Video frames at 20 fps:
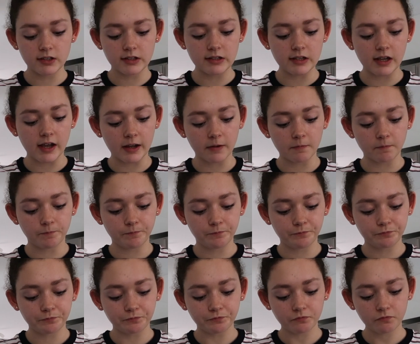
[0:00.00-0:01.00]
is like
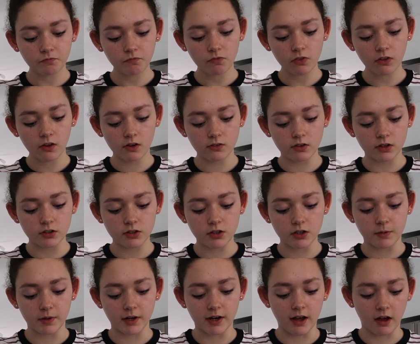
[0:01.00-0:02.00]
not
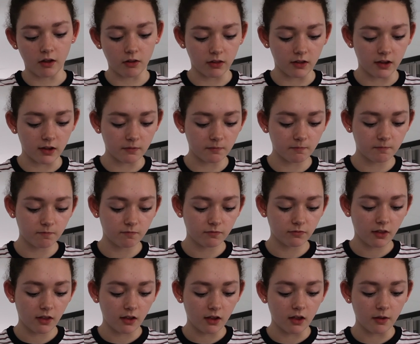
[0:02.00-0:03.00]
too unhealthy.
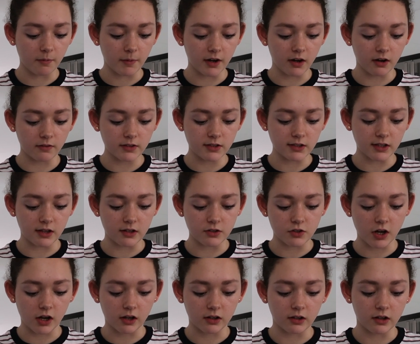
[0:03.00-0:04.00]
I mean, obviously the
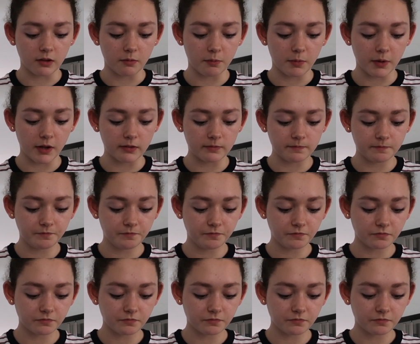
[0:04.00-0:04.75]
chocolate, but